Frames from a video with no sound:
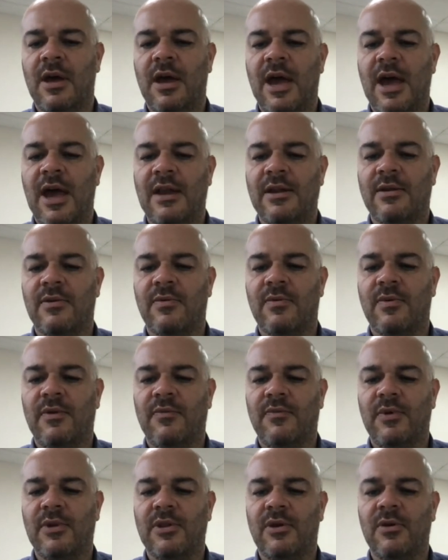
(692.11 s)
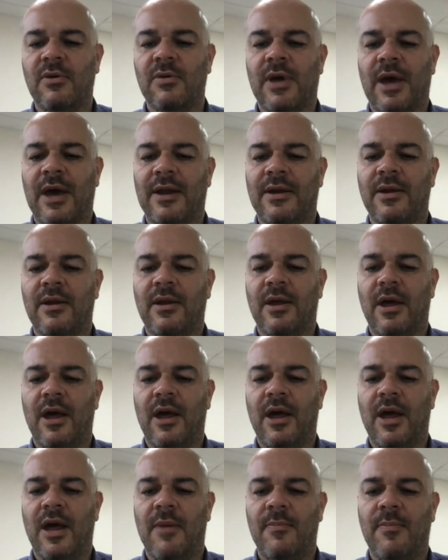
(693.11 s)
And if we do that,
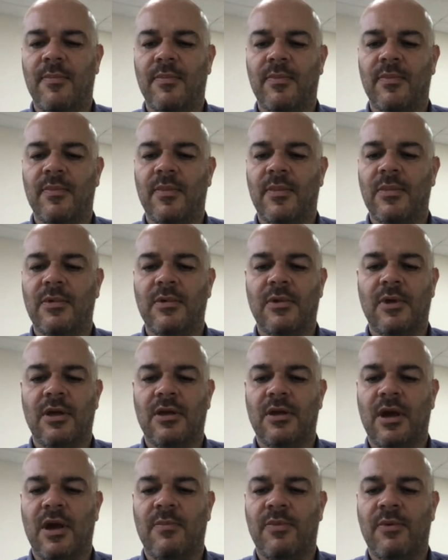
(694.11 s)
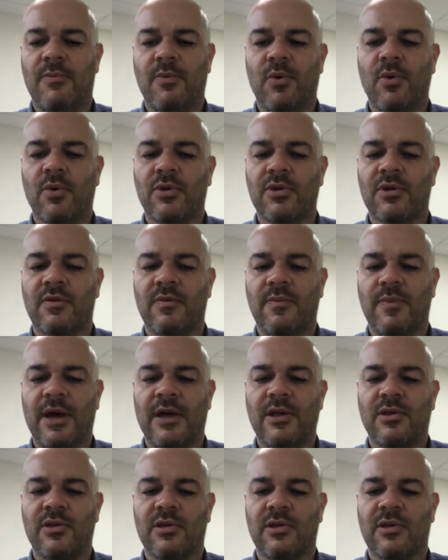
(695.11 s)
a proportion of
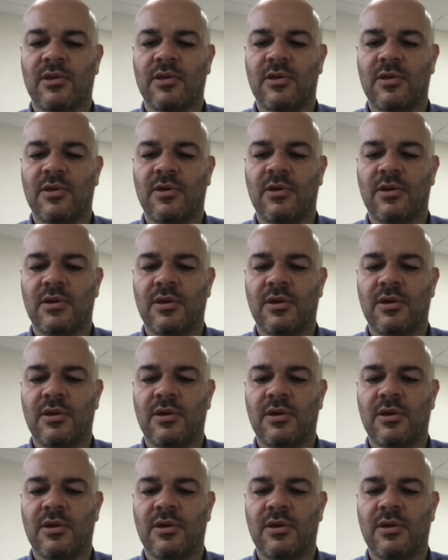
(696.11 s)
patients should